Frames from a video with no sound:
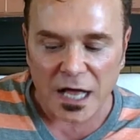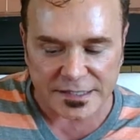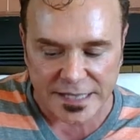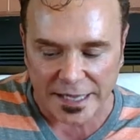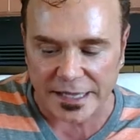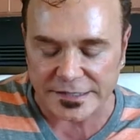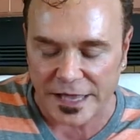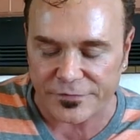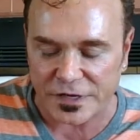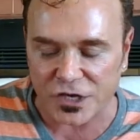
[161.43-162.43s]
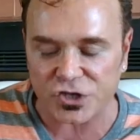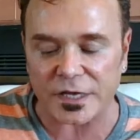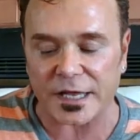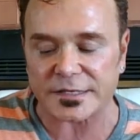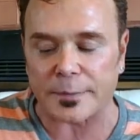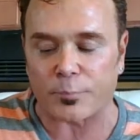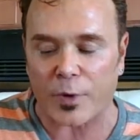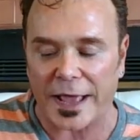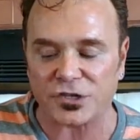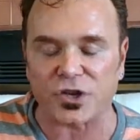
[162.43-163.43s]
A second definition is a
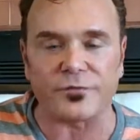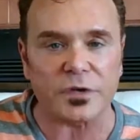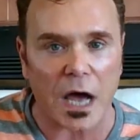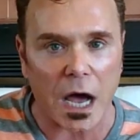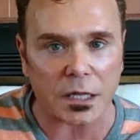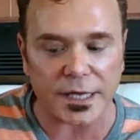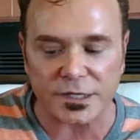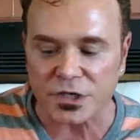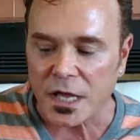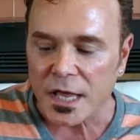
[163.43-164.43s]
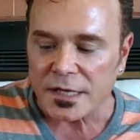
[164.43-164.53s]
branch of knowledge,